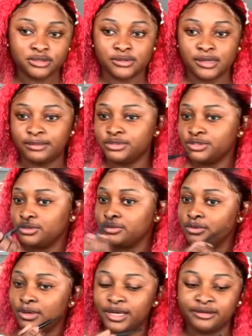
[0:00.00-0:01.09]
So I'm just
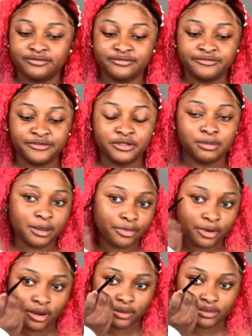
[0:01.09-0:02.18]
gonna go ahead and fill my
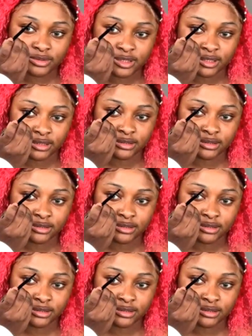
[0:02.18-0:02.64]
brows